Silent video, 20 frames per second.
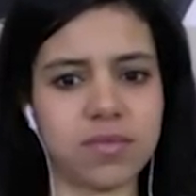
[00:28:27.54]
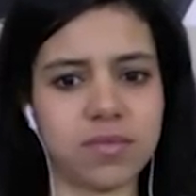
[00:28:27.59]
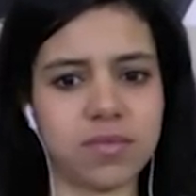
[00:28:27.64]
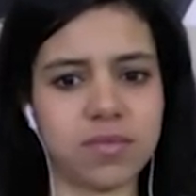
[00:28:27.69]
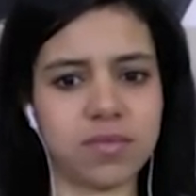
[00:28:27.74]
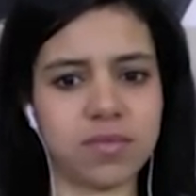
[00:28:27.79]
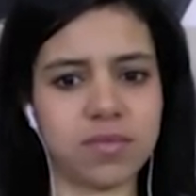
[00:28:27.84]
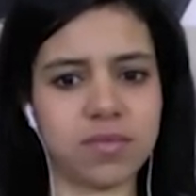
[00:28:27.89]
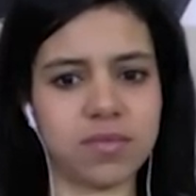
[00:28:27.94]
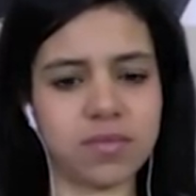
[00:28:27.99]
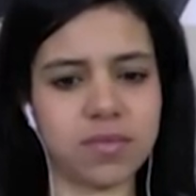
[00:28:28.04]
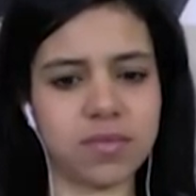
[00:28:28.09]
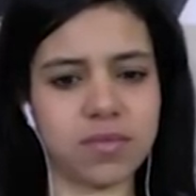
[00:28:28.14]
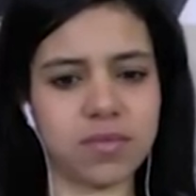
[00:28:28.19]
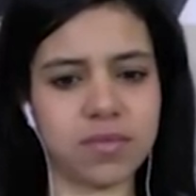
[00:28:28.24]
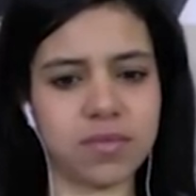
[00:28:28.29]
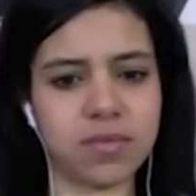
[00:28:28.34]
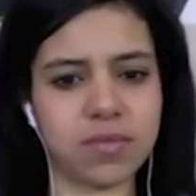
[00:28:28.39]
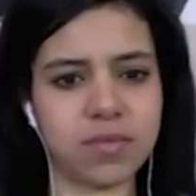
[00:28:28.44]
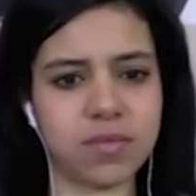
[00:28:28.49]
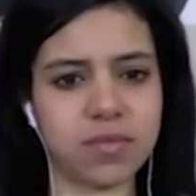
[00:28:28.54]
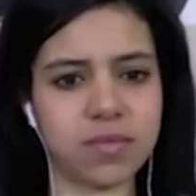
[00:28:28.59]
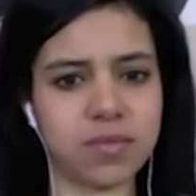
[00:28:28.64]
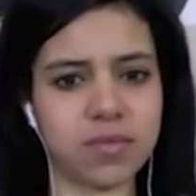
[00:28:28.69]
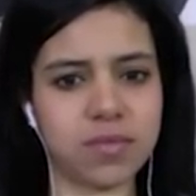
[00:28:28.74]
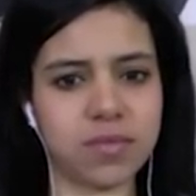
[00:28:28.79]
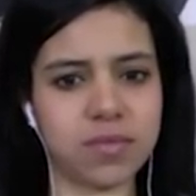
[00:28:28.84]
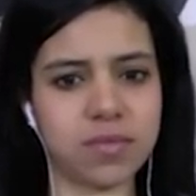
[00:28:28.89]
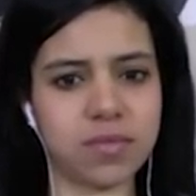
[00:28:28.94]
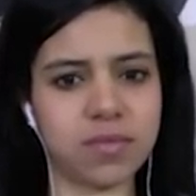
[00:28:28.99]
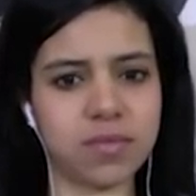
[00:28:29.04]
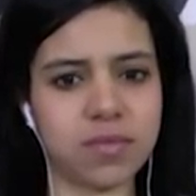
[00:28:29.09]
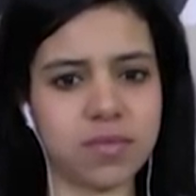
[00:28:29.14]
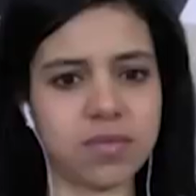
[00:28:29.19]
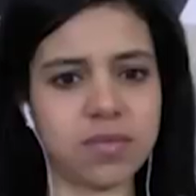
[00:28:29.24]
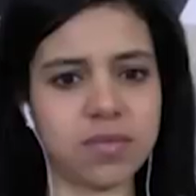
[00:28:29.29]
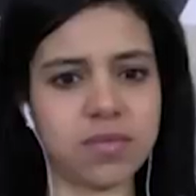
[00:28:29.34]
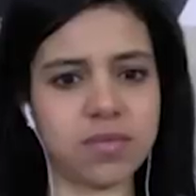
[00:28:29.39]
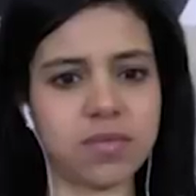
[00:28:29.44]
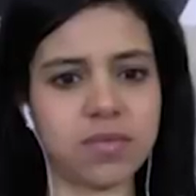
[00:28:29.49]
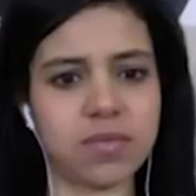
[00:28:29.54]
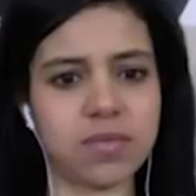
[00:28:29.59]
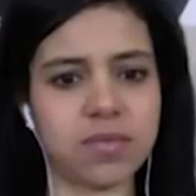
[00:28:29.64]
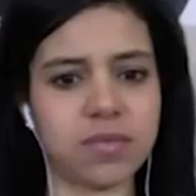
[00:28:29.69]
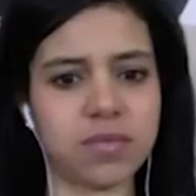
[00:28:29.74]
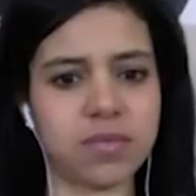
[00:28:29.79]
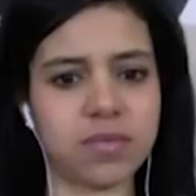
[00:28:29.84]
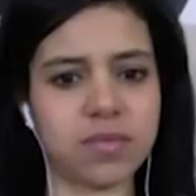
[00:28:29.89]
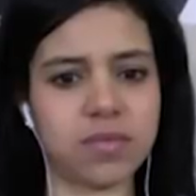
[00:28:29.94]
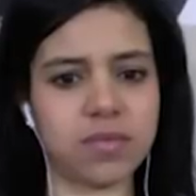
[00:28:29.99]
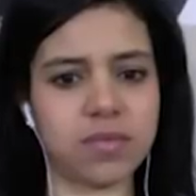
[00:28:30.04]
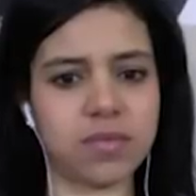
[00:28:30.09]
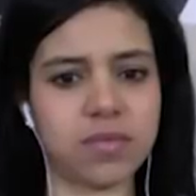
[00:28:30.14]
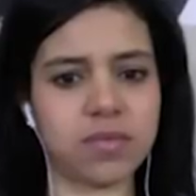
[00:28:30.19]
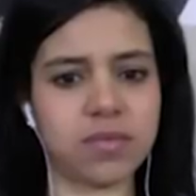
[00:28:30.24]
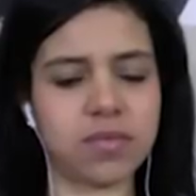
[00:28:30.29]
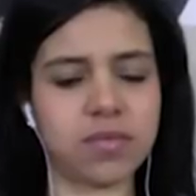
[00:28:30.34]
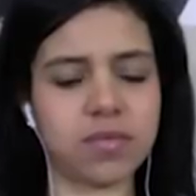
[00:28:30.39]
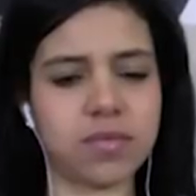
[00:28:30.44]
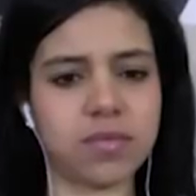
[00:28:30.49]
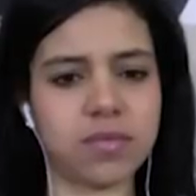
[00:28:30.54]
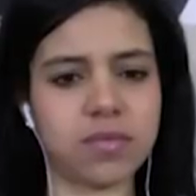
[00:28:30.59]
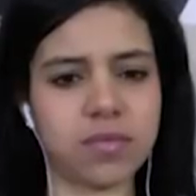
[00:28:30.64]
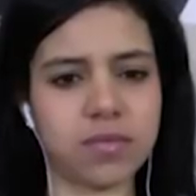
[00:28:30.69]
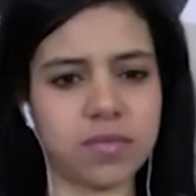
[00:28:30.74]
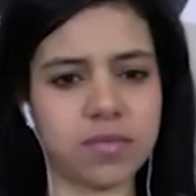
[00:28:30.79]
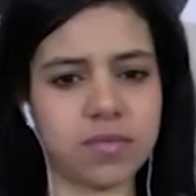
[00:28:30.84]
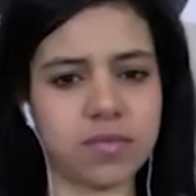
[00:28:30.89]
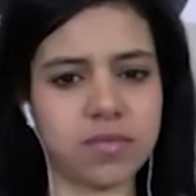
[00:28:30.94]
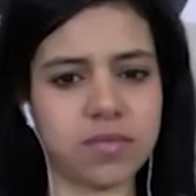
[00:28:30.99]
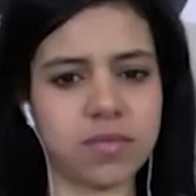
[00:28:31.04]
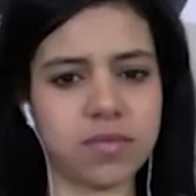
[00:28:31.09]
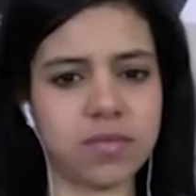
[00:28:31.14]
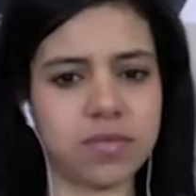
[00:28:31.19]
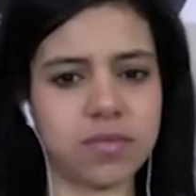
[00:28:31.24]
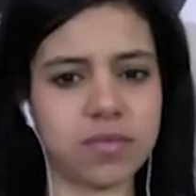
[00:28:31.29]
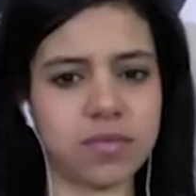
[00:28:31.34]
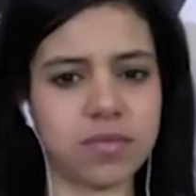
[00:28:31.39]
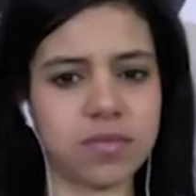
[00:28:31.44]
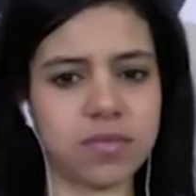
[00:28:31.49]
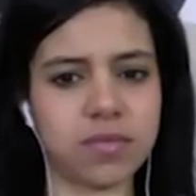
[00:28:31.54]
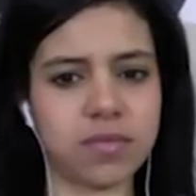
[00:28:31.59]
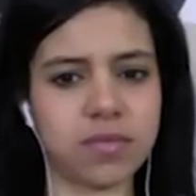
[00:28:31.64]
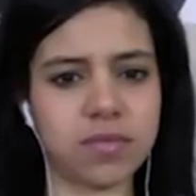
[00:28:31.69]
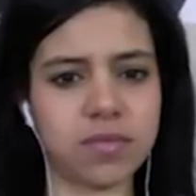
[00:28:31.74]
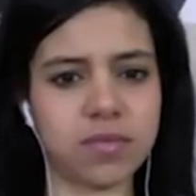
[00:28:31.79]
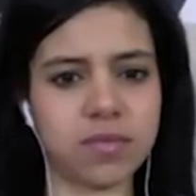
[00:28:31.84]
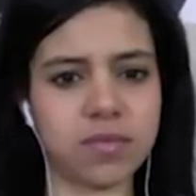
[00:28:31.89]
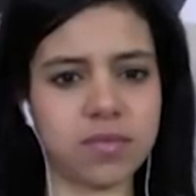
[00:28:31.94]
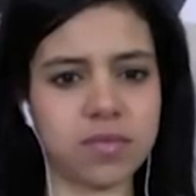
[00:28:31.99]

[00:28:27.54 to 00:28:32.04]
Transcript: No words are spoken by the person on screen.